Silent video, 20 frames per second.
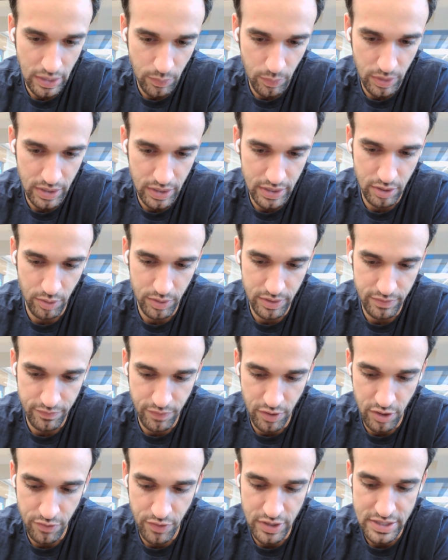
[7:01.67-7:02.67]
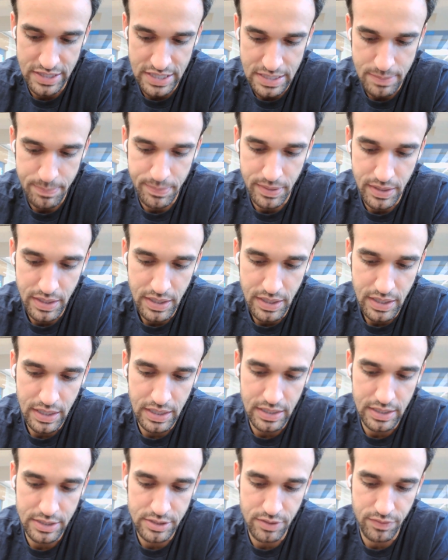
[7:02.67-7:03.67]
really, really going very, very deep
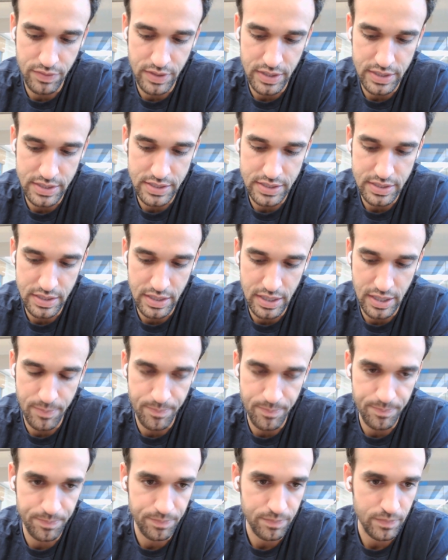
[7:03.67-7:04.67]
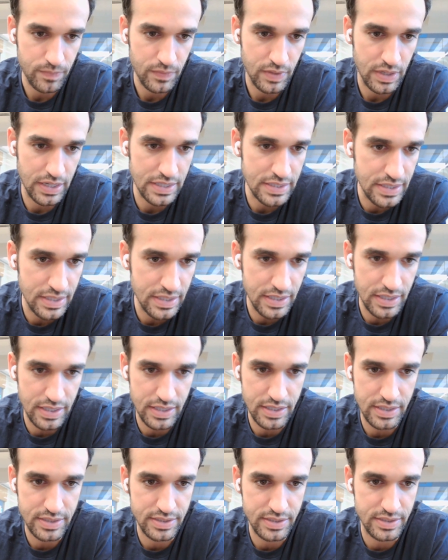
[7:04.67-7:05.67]
in each of these
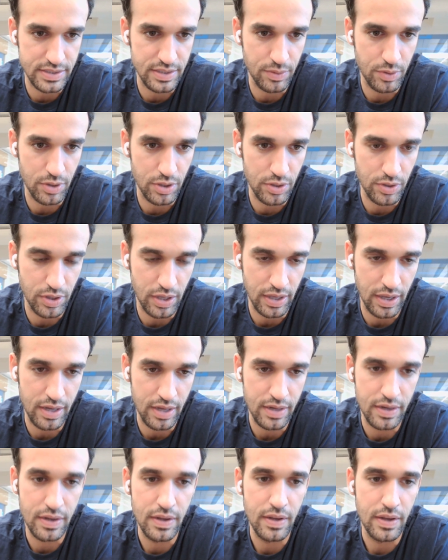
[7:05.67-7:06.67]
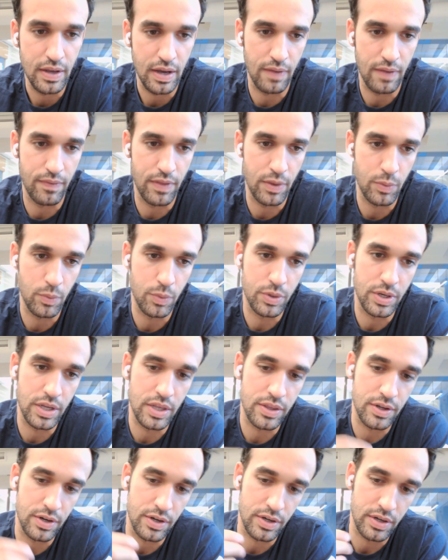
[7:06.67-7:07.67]
ideas that we're looking at. And then we
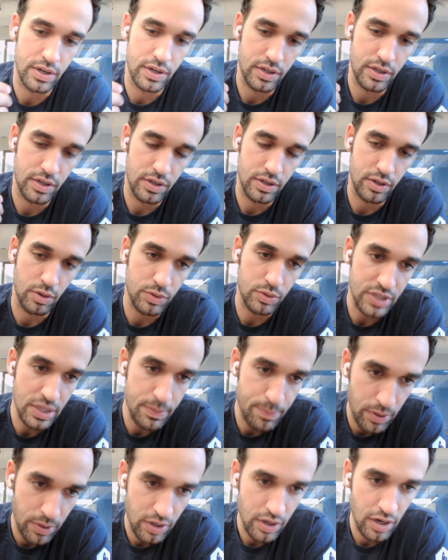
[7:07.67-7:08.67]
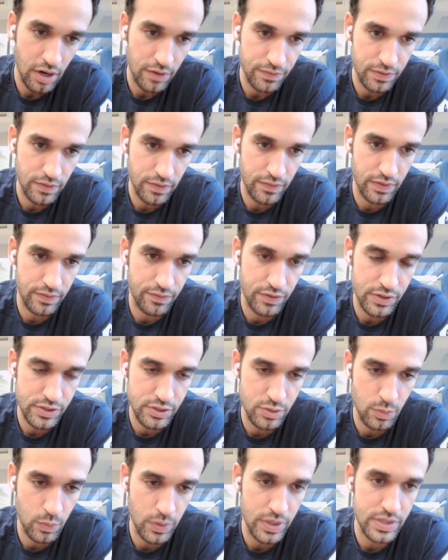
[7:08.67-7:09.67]
would either go deeper after the
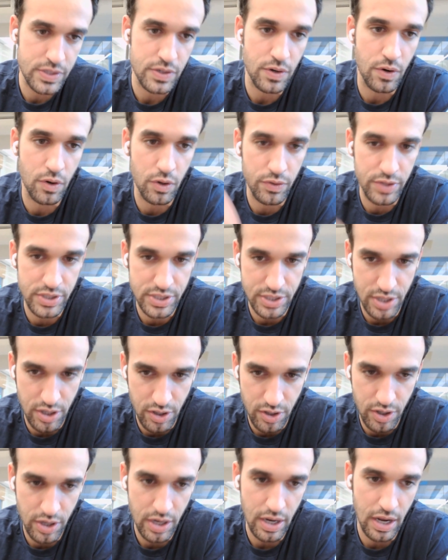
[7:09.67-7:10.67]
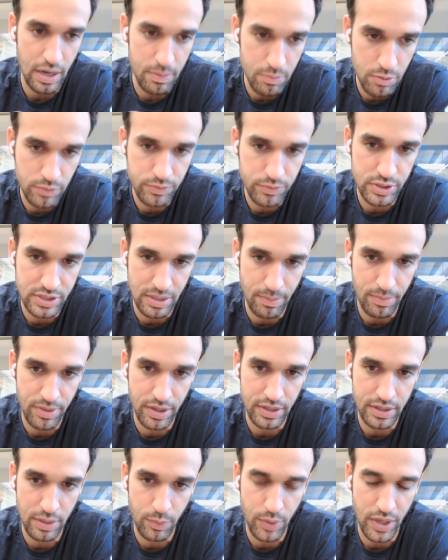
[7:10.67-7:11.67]
first 2 weeks or discard and move to
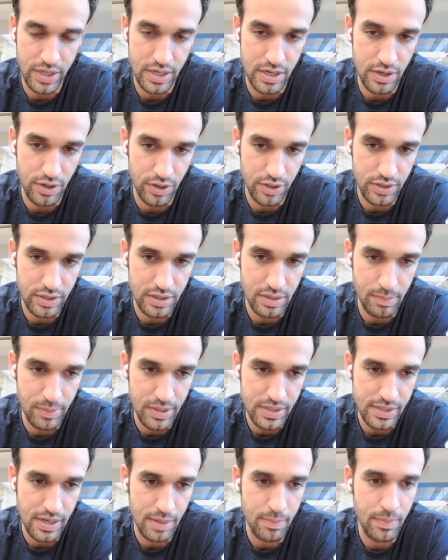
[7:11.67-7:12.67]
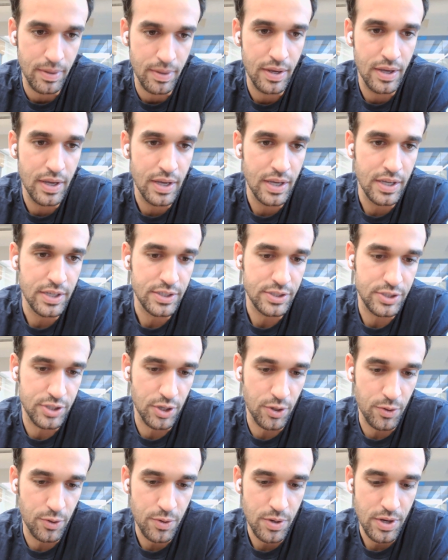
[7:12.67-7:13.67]
something that we had learned in the meantime.
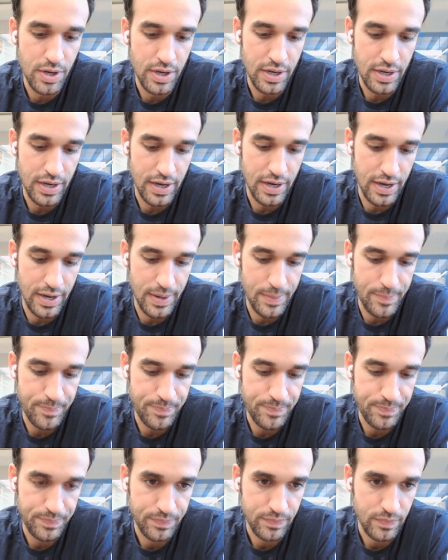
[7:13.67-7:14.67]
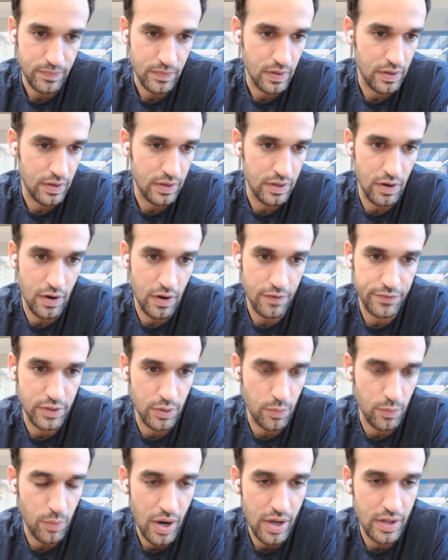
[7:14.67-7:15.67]
So,
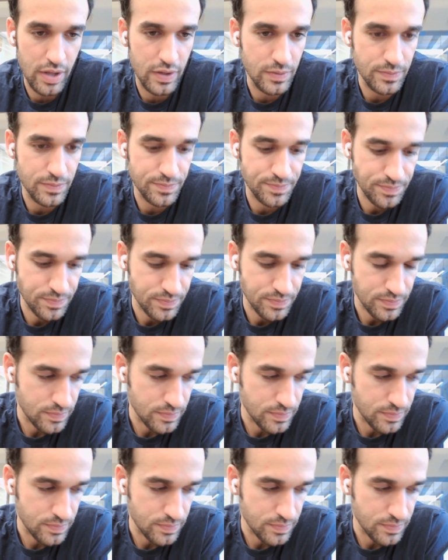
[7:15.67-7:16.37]
after a while,